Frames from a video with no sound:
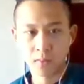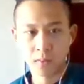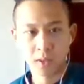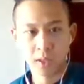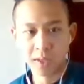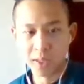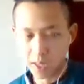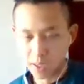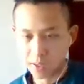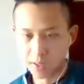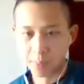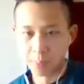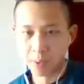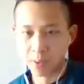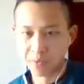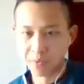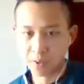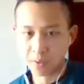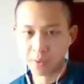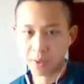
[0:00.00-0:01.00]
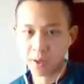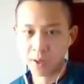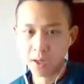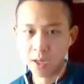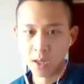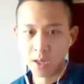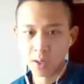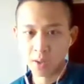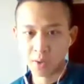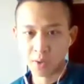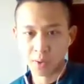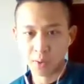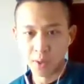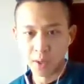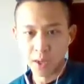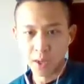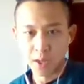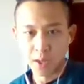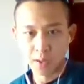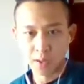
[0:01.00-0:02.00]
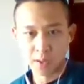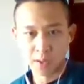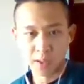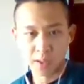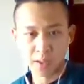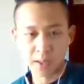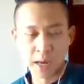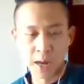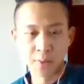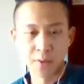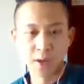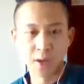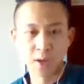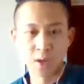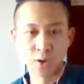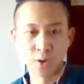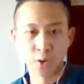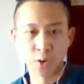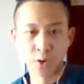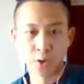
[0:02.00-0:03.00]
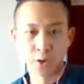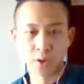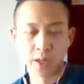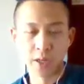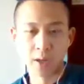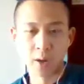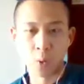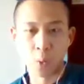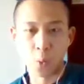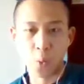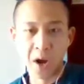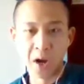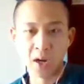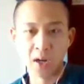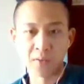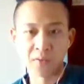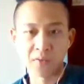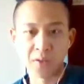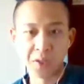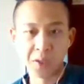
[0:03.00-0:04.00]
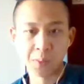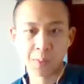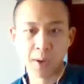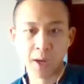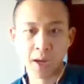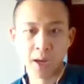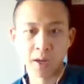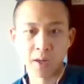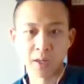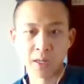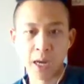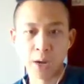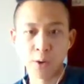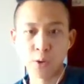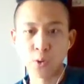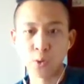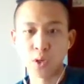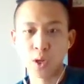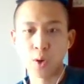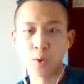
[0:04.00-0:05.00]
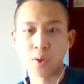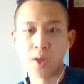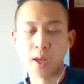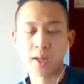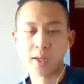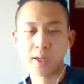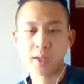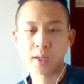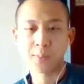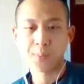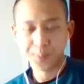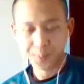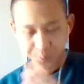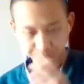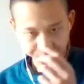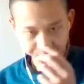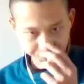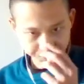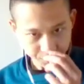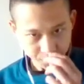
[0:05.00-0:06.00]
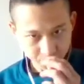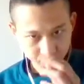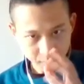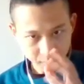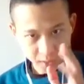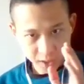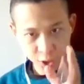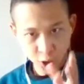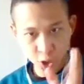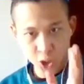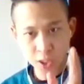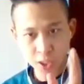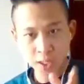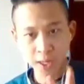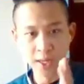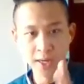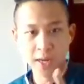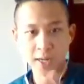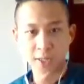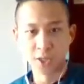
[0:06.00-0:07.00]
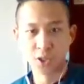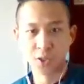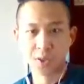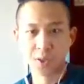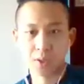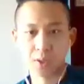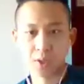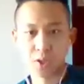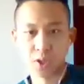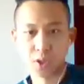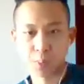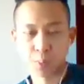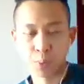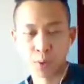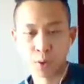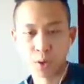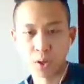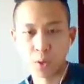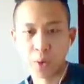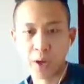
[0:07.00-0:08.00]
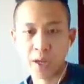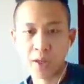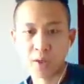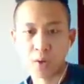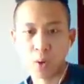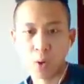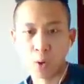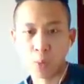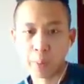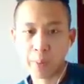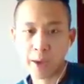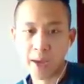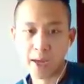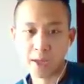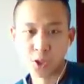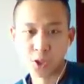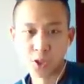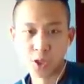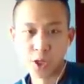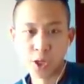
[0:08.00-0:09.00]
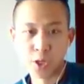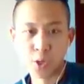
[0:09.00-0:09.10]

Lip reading: Exactly. Perfect. Right. So now that you're like aware of this spot, now you know that like she cannot just pull away the whole match.